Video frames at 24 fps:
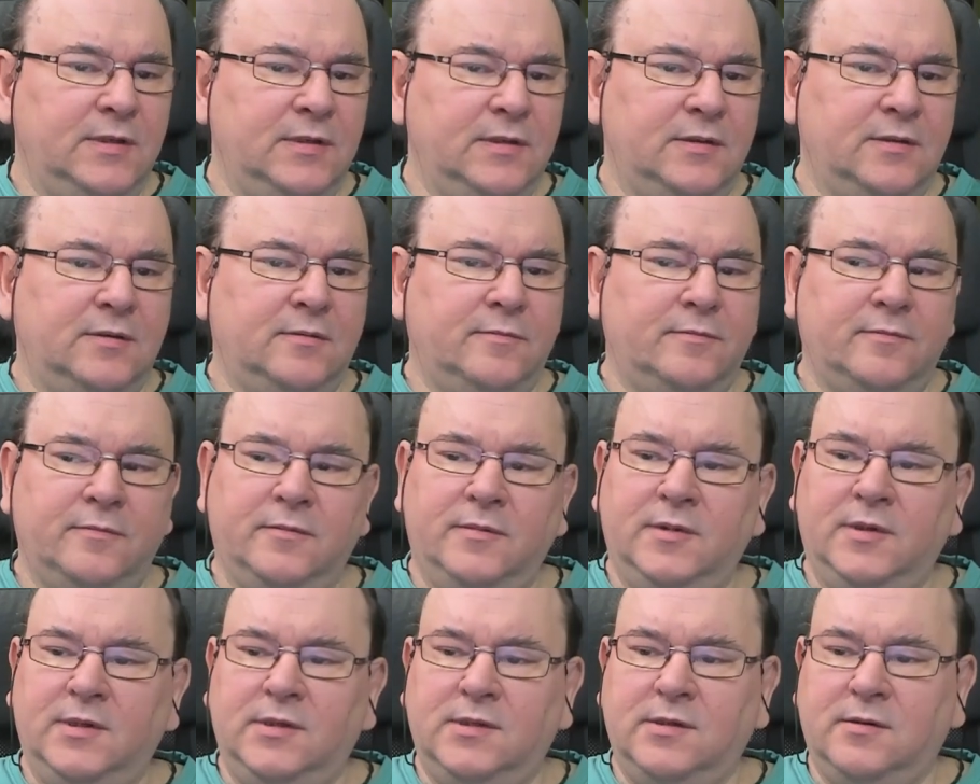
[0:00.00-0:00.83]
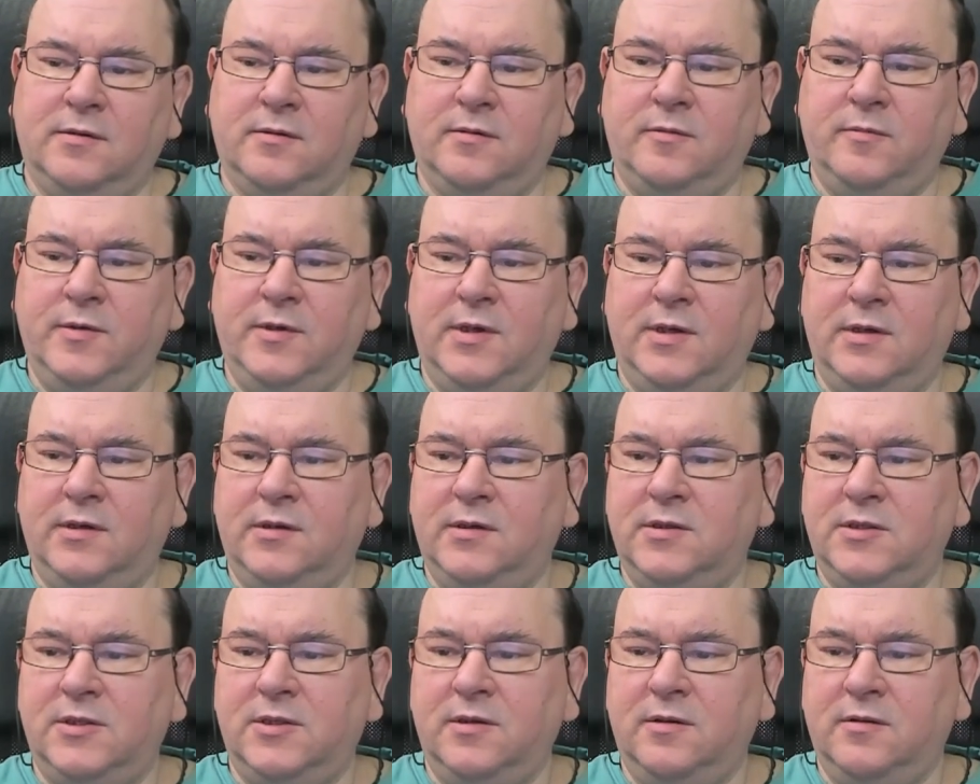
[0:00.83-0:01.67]
Um, it's going to be an
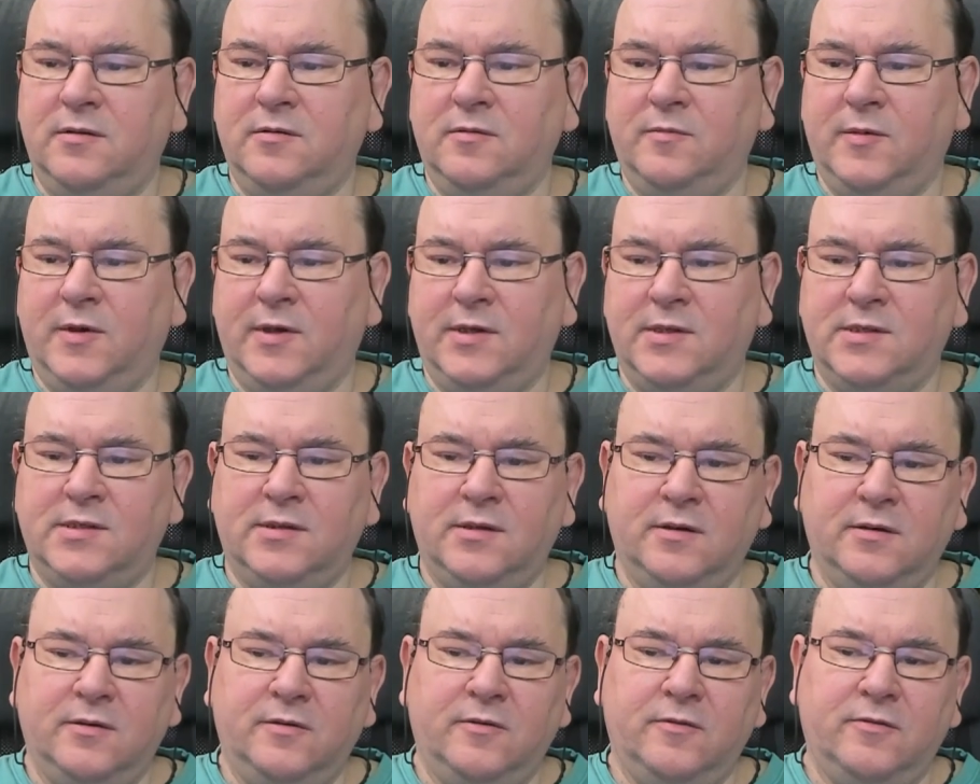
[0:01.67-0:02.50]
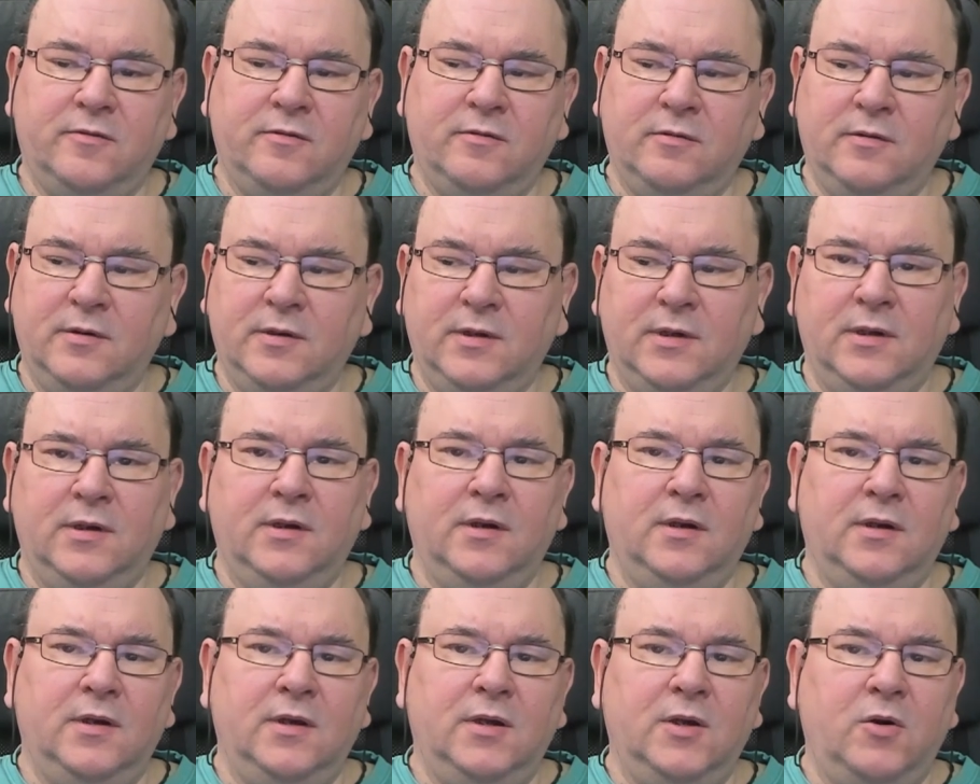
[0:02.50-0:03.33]
addition to my stack of
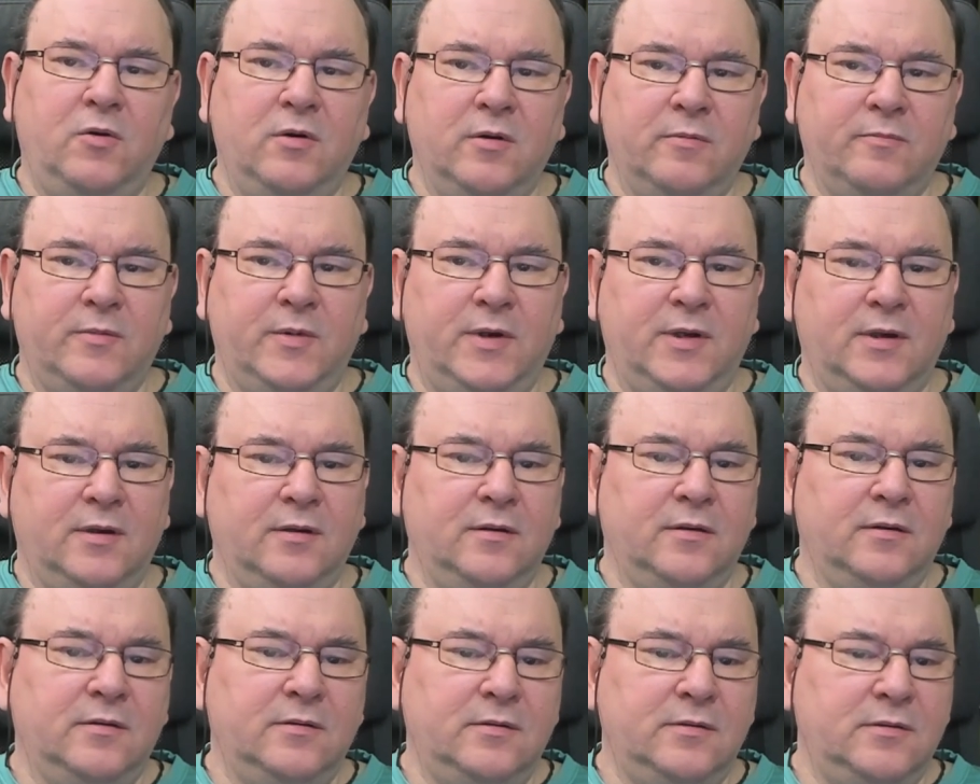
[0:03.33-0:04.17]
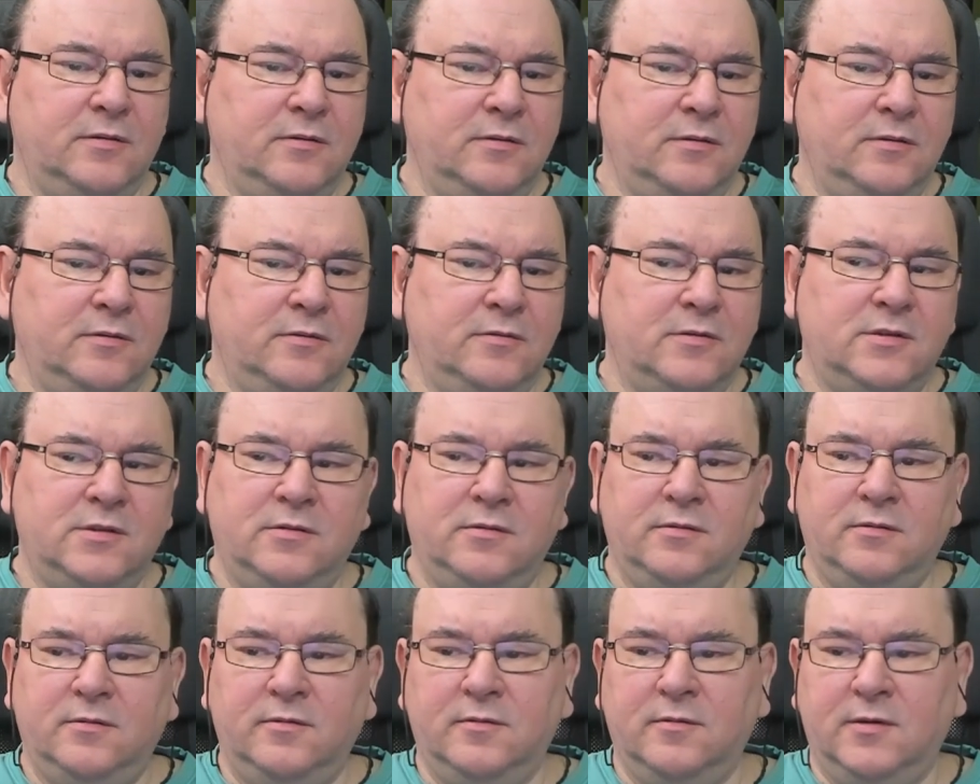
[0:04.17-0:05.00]
equipment I'm going to use
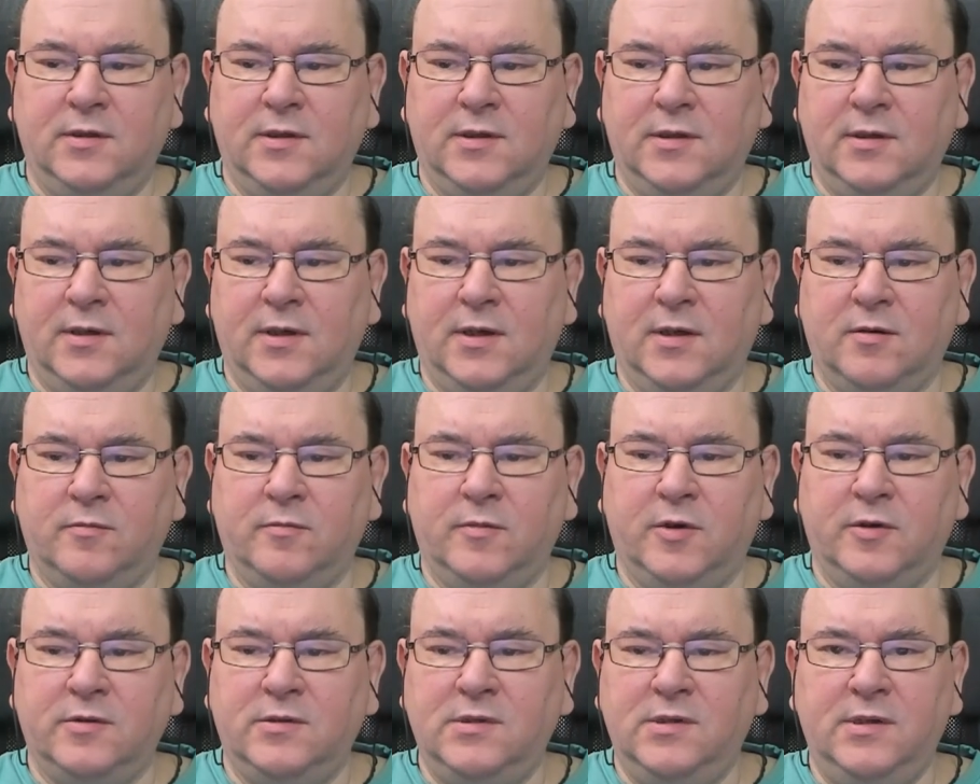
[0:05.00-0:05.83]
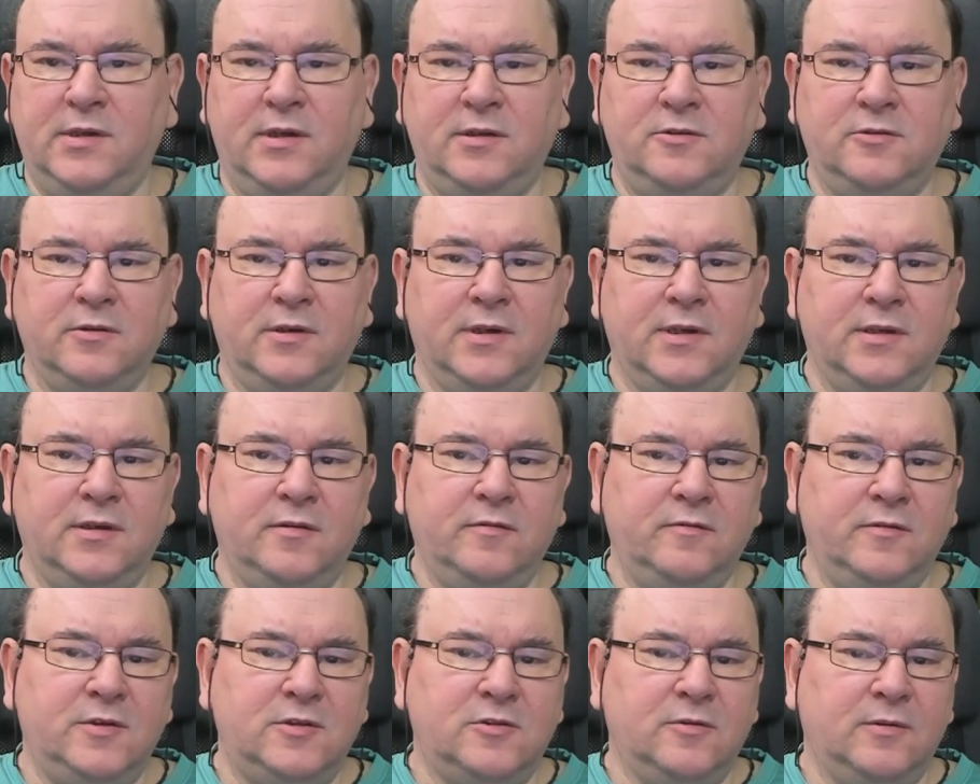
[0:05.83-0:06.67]
to yeah, mostly educate
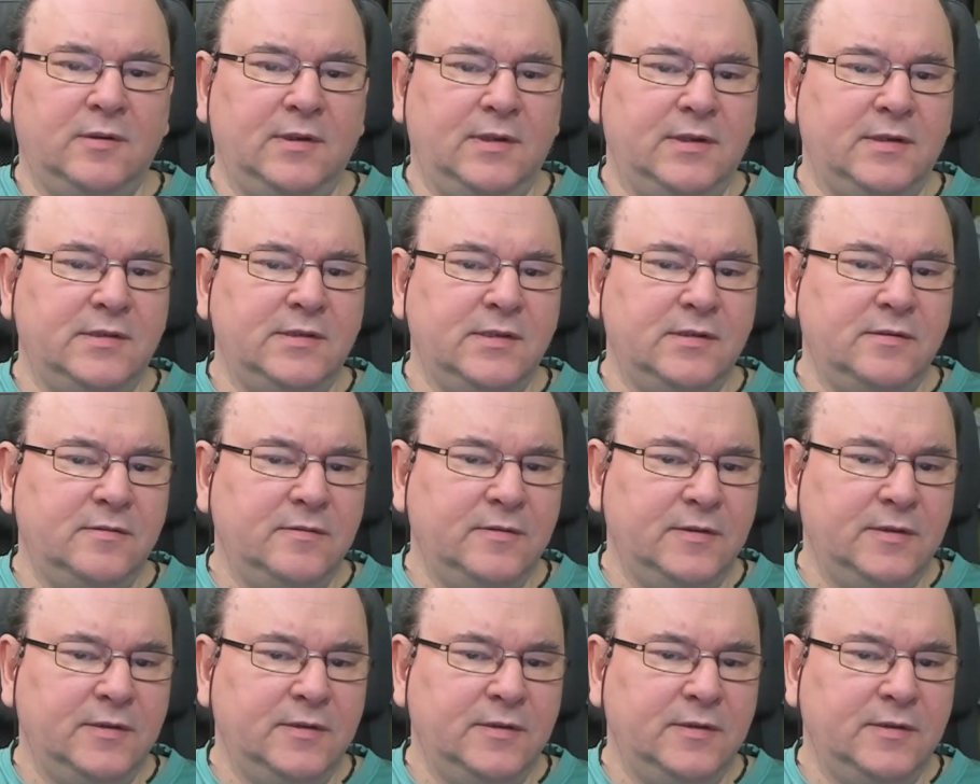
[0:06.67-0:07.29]
and visualize